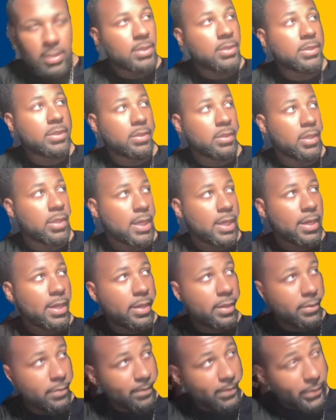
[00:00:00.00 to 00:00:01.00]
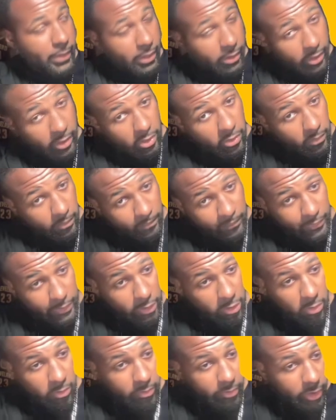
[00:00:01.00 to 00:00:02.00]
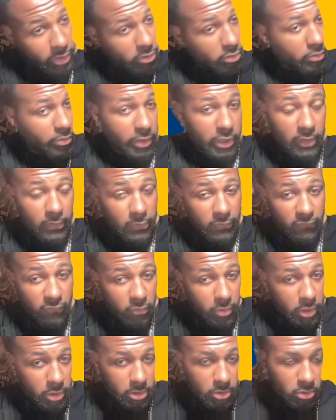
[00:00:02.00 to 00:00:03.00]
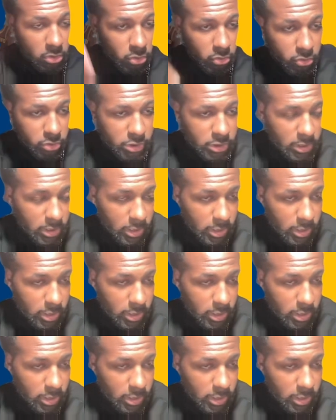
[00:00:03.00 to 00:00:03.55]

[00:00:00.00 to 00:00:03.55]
So I don't blame you for picking the Colts.